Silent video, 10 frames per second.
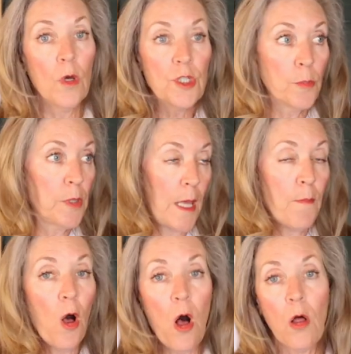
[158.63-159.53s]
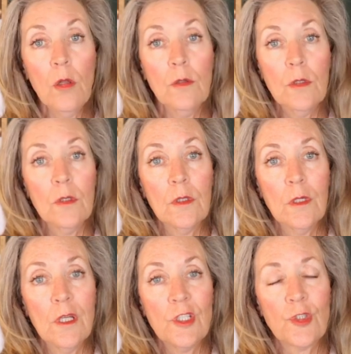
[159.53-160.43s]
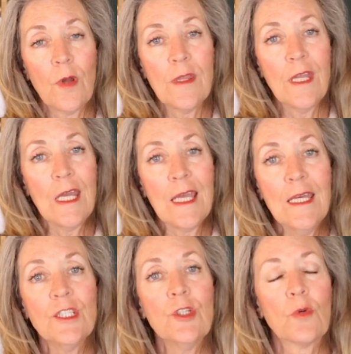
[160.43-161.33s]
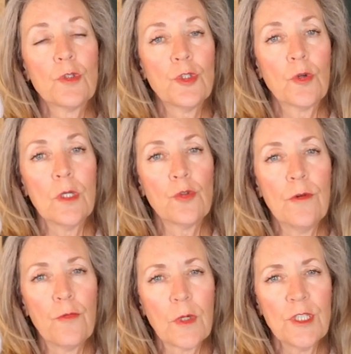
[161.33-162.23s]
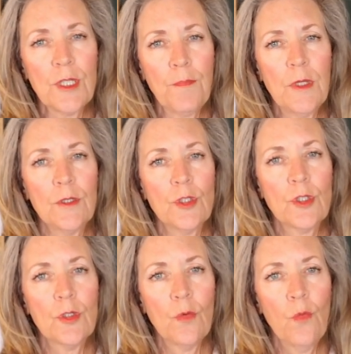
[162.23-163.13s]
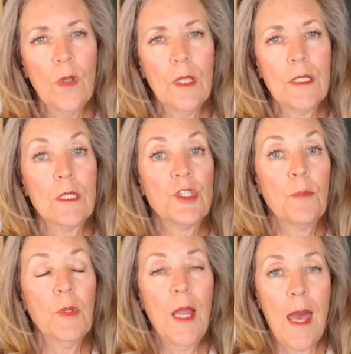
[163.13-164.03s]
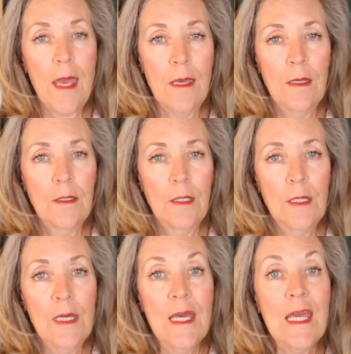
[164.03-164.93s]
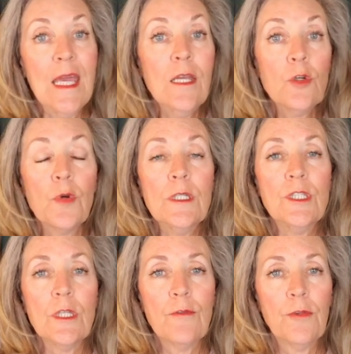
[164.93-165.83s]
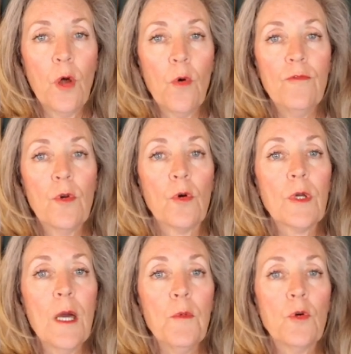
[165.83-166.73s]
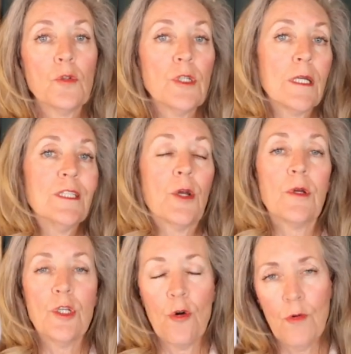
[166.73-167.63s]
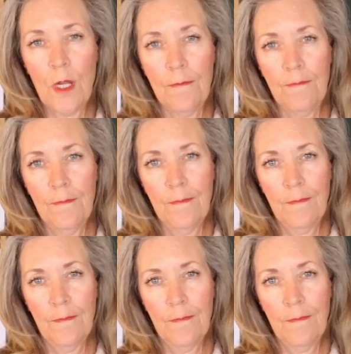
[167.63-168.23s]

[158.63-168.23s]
One to play ball, strengthening his neural circuitry for acceptance, willingness, and play, increasing the flow of neurochemicals like serotonin.